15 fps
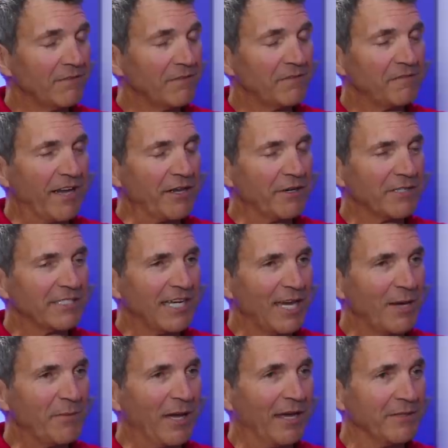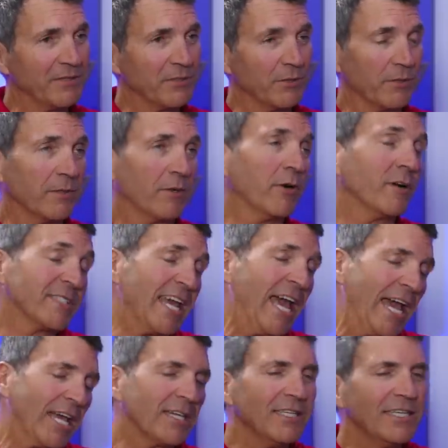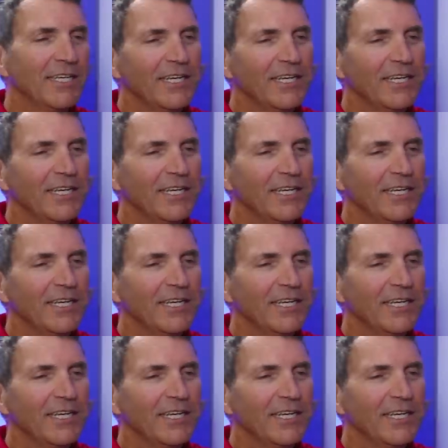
fighter time or attack.